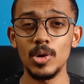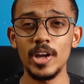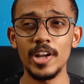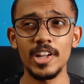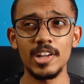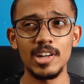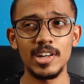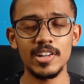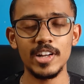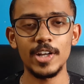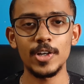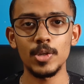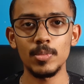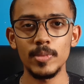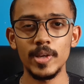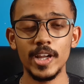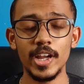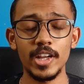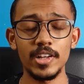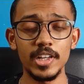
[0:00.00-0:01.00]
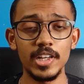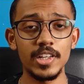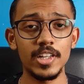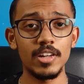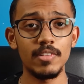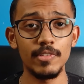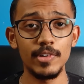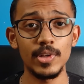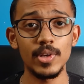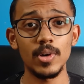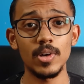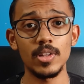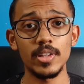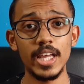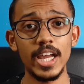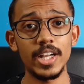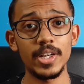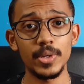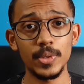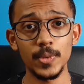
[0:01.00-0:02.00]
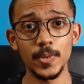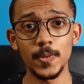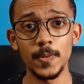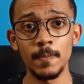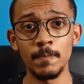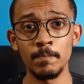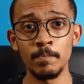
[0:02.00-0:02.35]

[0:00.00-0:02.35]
and I'll try to make a detailed video on that too.